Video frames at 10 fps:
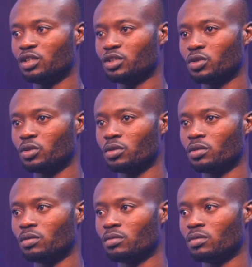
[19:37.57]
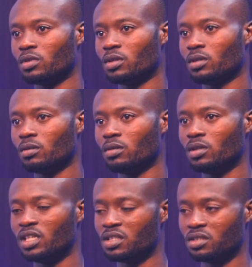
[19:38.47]
So
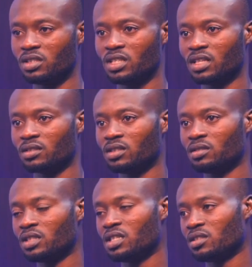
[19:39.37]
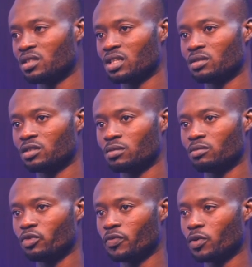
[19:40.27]
the 3 engineers
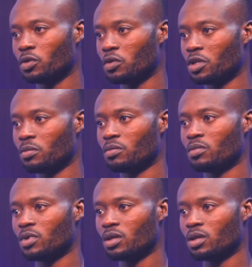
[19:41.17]
will follow him.